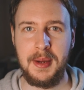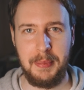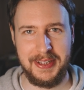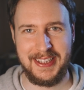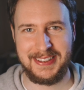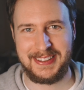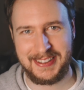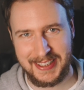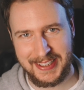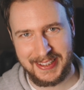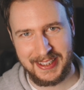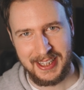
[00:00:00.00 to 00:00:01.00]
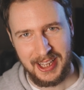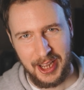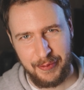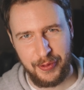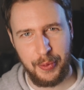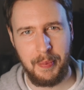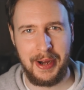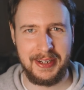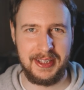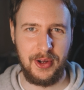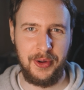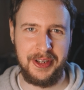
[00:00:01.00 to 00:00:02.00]
But that said, if you're
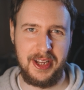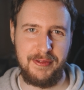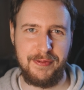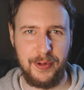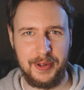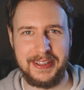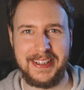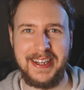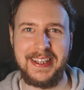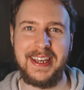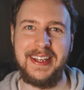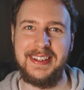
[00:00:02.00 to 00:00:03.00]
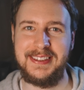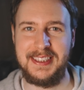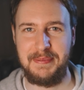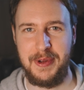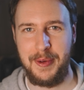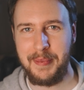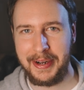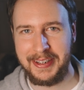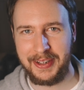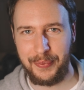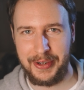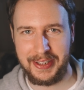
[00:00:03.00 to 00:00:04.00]
mining on a full dedicated GPU
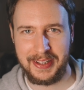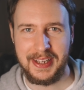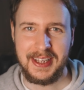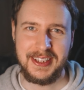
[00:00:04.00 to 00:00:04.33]
mining rig,